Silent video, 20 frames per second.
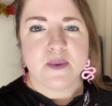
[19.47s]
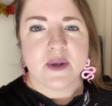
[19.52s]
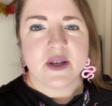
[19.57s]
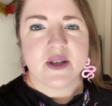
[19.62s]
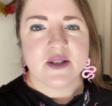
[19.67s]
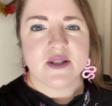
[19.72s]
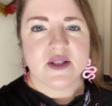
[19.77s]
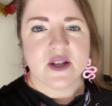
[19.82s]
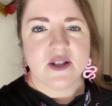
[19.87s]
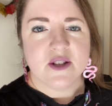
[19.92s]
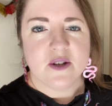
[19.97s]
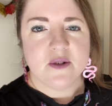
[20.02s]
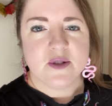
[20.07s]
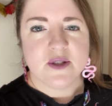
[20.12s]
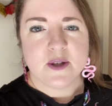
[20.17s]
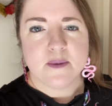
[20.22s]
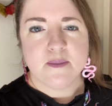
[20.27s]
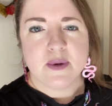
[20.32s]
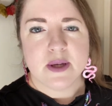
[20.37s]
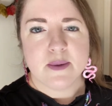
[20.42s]
because I know
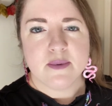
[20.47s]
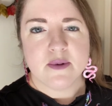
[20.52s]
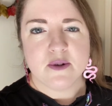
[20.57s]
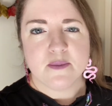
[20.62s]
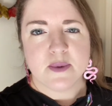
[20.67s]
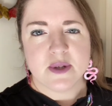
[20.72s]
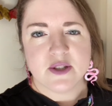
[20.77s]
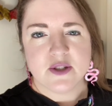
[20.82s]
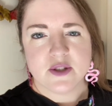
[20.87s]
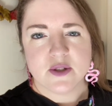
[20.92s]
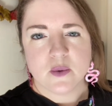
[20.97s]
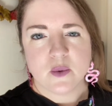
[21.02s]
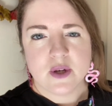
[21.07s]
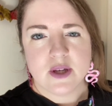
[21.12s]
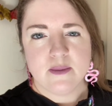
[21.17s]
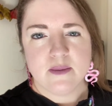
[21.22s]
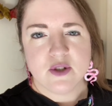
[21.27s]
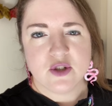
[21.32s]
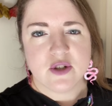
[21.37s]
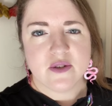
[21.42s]
some people are a bit
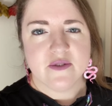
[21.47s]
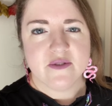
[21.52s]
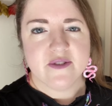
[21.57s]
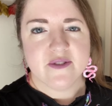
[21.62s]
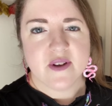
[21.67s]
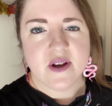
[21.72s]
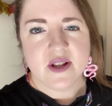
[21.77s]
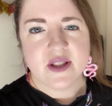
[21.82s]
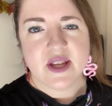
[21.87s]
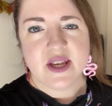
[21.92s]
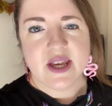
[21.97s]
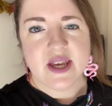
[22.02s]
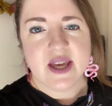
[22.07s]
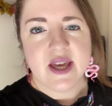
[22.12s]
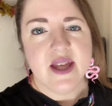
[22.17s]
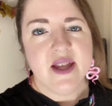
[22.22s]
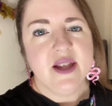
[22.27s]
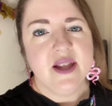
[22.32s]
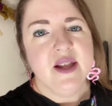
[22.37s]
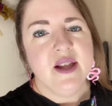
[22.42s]
squeamish and funny